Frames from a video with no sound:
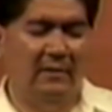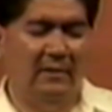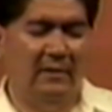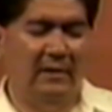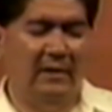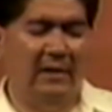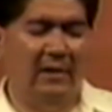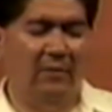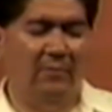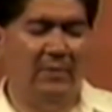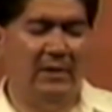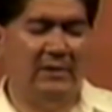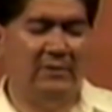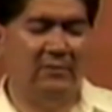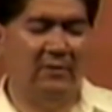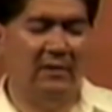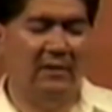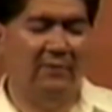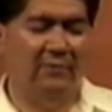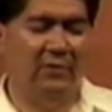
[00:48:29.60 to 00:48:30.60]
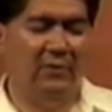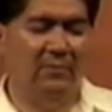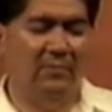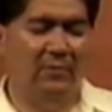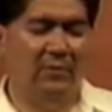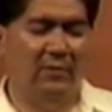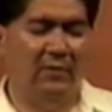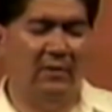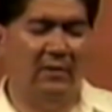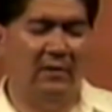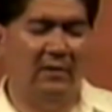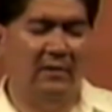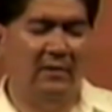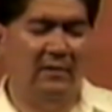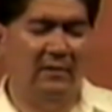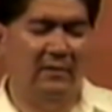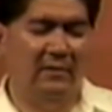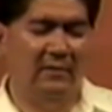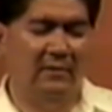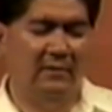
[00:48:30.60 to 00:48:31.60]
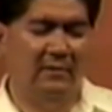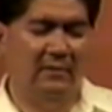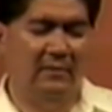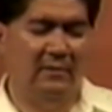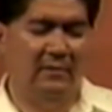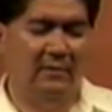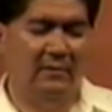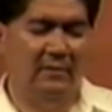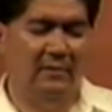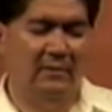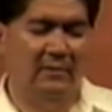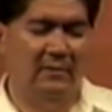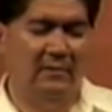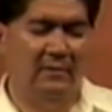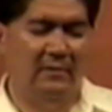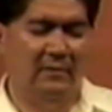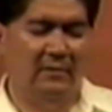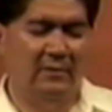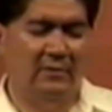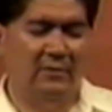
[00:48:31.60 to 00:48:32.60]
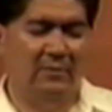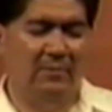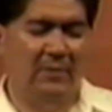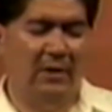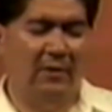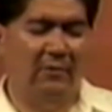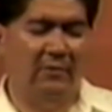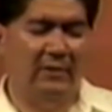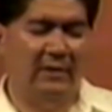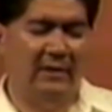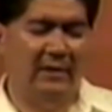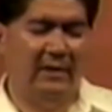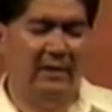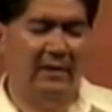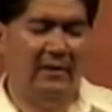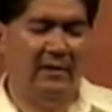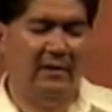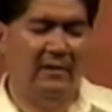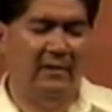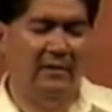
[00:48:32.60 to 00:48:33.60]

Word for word: And help me to love you more tomorrow than I